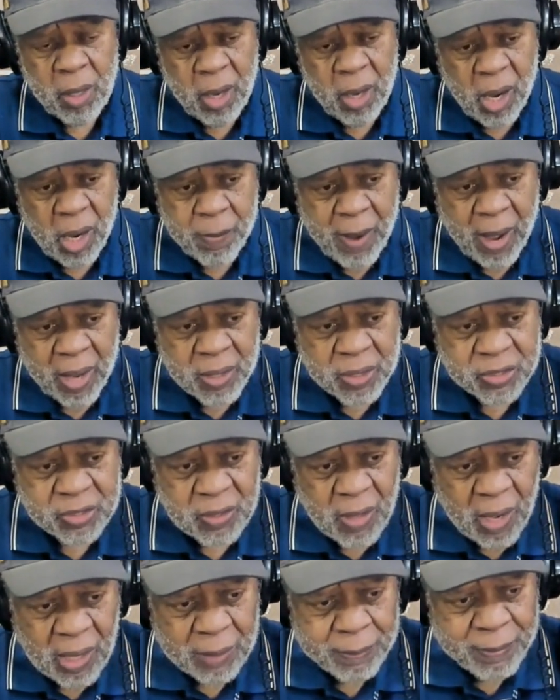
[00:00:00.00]
Everybody is
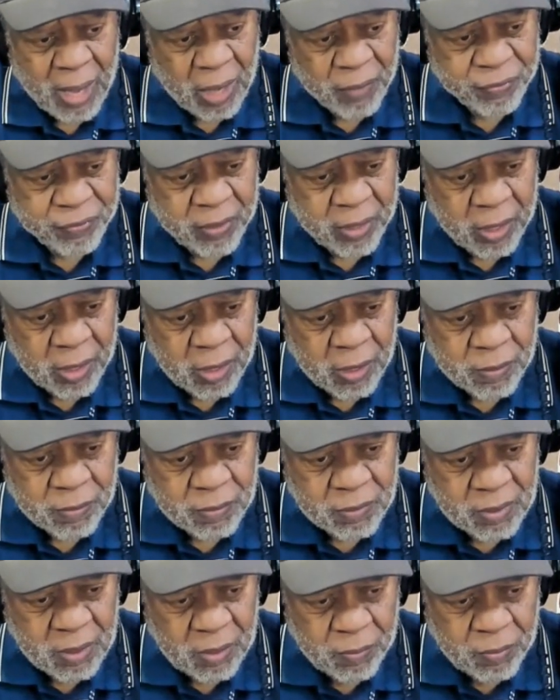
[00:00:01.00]
talking about
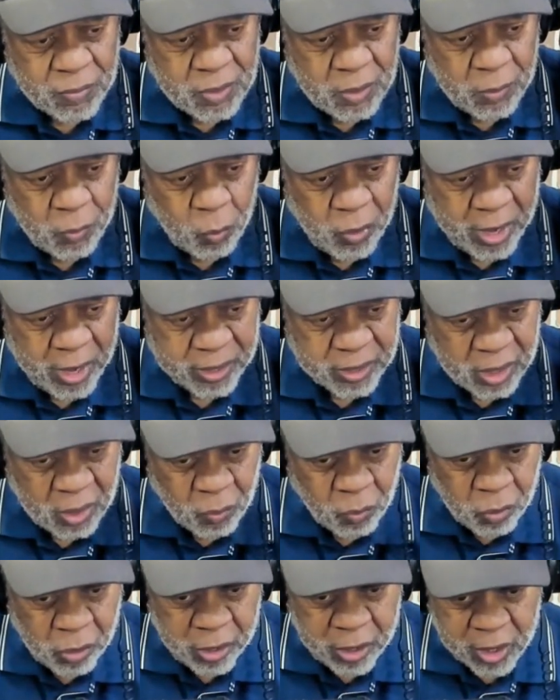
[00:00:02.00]
their the, the, where they
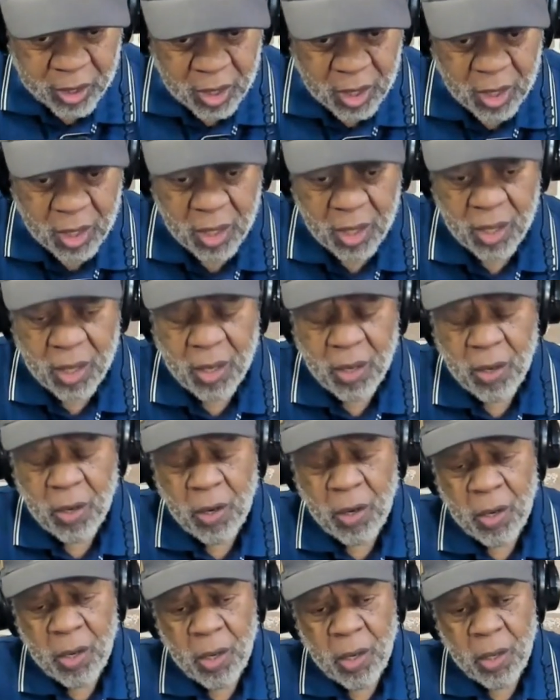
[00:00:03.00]
work,
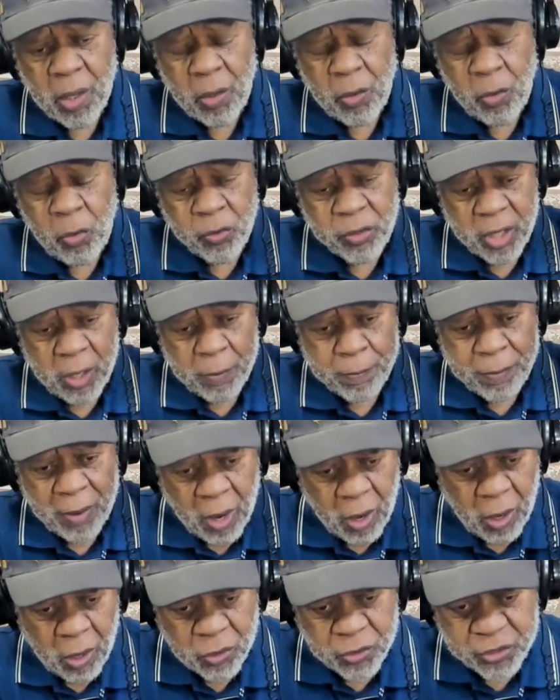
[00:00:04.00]
who their
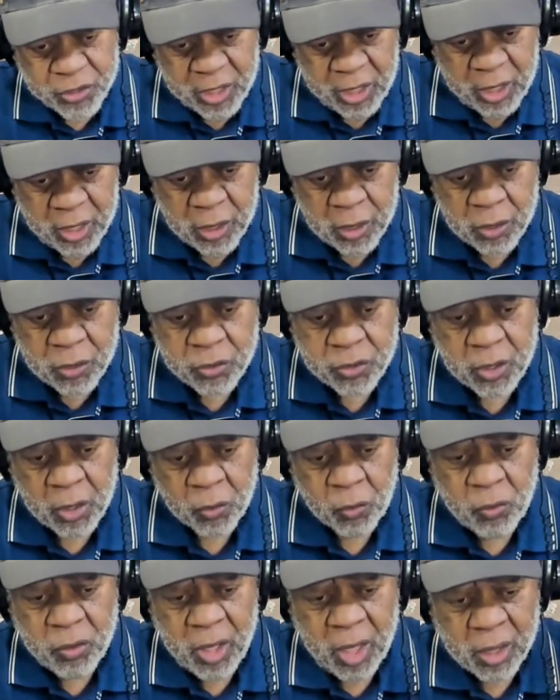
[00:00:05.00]
boss is,
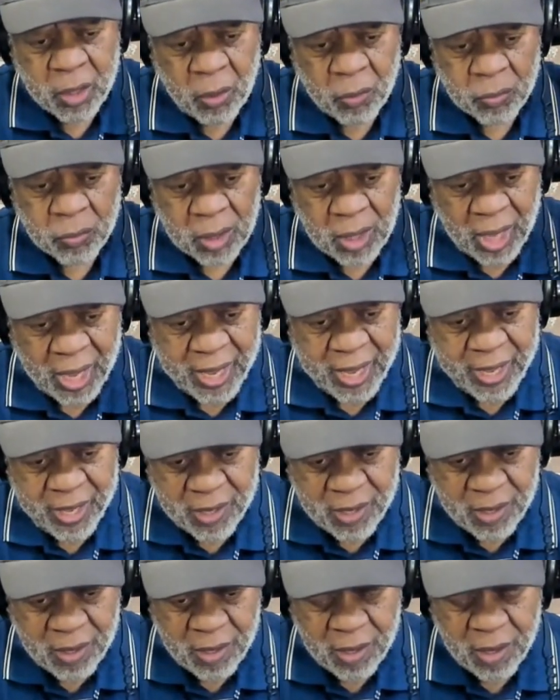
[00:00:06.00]
and who they don't like.